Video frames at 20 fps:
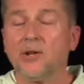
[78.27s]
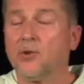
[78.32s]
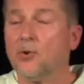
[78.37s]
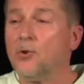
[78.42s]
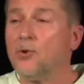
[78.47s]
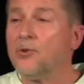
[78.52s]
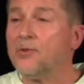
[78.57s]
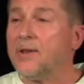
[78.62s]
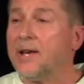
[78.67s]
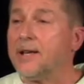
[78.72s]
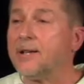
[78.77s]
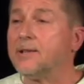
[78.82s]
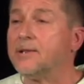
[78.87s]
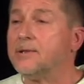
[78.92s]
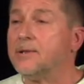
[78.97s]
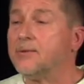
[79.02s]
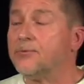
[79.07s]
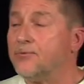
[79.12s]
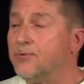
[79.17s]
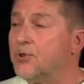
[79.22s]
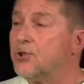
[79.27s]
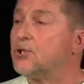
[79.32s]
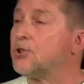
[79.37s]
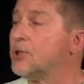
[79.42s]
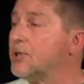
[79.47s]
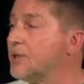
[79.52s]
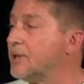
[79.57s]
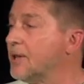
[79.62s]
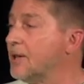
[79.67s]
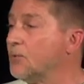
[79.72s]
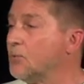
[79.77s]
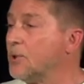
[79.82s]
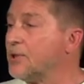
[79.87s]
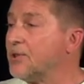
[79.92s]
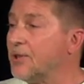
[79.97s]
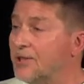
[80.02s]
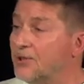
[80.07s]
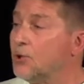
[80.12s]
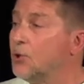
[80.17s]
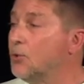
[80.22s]
all that efficient at what
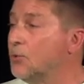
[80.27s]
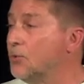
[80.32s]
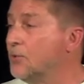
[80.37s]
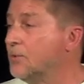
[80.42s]
they do.